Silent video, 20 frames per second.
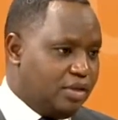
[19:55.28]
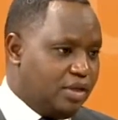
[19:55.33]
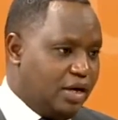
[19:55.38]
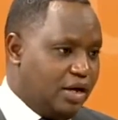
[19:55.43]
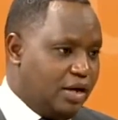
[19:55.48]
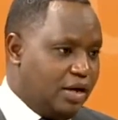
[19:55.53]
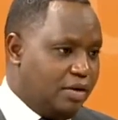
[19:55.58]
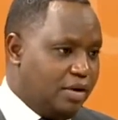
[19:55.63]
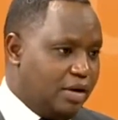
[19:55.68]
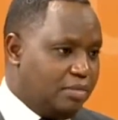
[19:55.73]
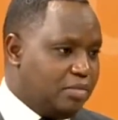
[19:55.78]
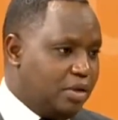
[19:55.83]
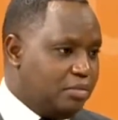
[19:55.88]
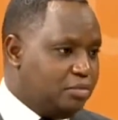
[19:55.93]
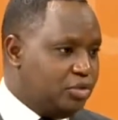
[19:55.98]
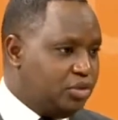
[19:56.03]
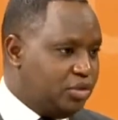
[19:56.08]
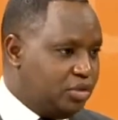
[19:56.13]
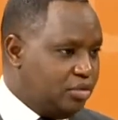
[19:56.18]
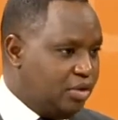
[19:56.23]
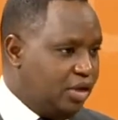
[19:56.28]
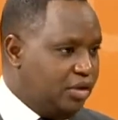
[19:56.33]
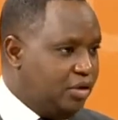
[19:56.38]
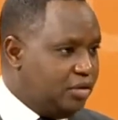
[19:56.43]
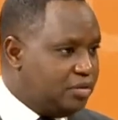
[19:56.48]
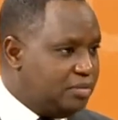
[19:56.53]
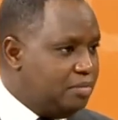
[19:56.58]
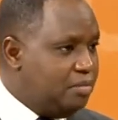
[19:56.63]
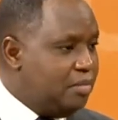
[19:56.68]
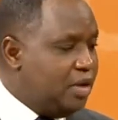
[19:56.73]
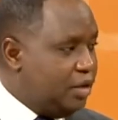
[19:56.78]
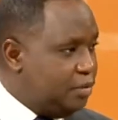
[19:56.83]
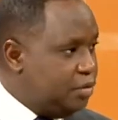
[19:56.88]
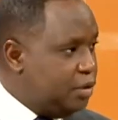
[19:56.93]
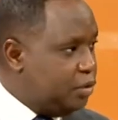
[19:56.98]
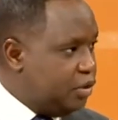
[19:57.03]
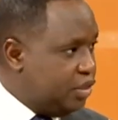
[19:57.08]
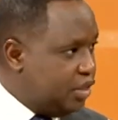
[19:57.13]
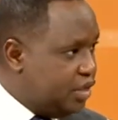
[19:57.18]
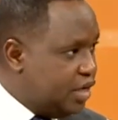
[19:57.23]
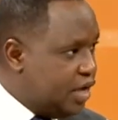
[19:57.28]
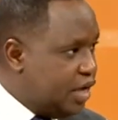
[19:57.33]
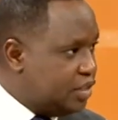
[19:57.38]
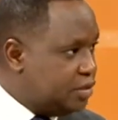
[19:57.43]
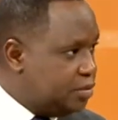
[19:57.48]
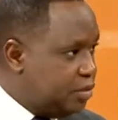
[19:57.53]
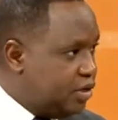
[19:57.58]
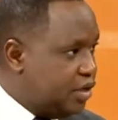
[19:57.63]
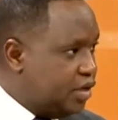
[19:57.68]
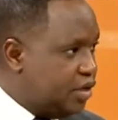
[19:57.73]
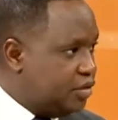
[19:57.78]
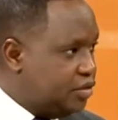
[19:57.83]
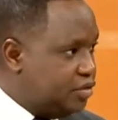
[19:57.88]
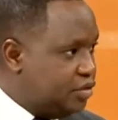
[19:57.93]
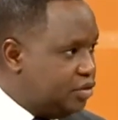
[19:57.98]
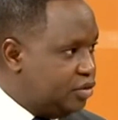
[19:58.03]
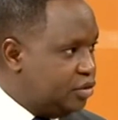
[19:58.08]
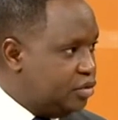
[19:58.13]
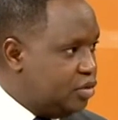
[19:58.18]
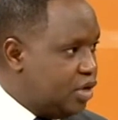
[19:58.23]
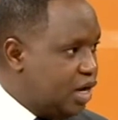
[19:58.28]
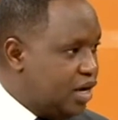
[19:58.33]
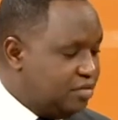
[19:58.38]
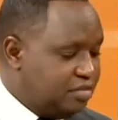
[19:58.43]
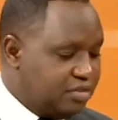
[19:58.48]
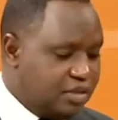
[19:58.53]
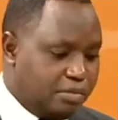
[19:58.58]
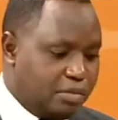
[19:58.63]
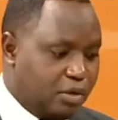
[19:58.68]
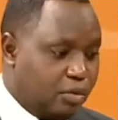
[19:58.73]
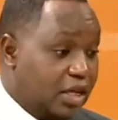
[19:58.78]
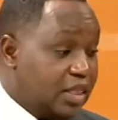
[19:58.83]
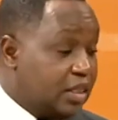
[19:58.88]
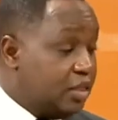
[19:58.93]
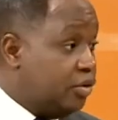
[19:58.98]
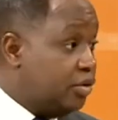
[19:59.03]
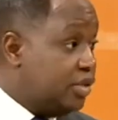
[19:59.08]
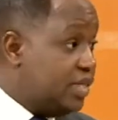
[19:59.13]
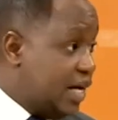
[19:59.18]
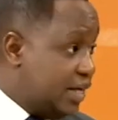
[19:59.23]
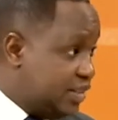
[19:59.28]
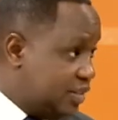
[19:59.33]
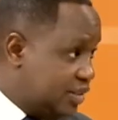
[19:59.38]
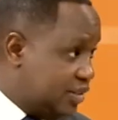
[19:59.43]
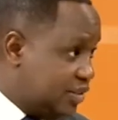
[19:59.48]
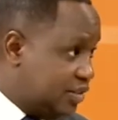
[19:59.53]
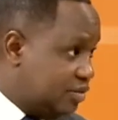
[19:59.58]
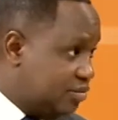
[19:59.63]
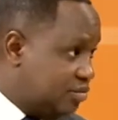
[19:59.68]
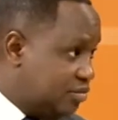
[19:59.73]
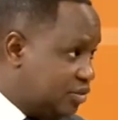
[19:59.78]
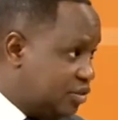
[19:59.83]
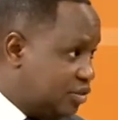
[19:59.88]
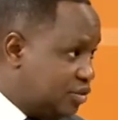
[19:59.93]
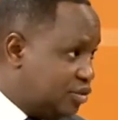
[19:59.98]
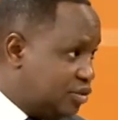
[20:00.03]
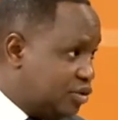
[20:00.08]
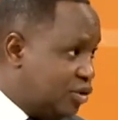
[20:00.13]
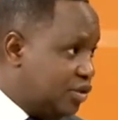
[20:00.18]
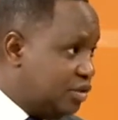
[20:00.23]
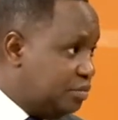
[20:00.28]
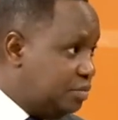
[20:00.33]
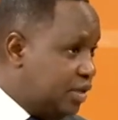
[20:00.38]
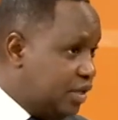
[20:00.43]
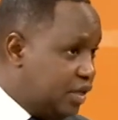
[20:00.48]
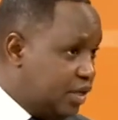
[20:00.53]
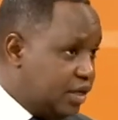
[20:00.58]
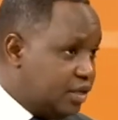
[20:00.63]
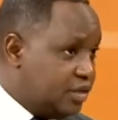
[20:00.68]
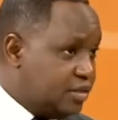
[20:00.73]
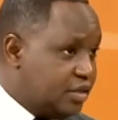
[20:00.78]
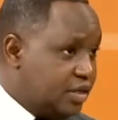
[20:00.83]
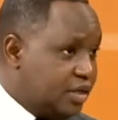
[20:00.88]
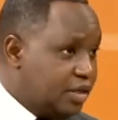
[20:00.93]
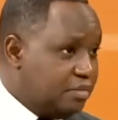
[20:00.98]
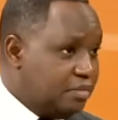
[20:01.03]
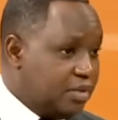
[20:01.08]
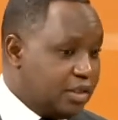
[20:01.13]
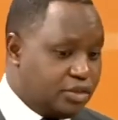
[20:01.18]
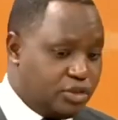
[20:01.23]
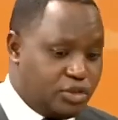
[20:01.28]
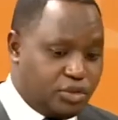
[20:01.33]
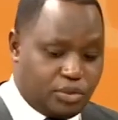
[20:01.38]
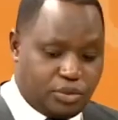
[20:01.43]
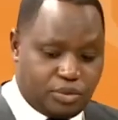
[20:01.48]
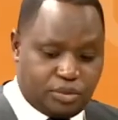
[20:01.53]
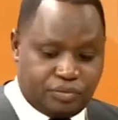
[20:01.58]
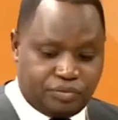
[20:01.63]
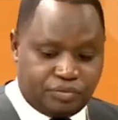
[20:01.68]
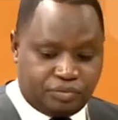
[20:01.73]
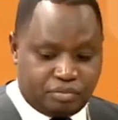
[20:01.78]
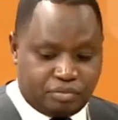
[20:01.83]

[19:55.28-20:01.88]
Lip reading: I'm sure not many people in the diaspora, who have, number one, the audacity, to call the PS, and number two,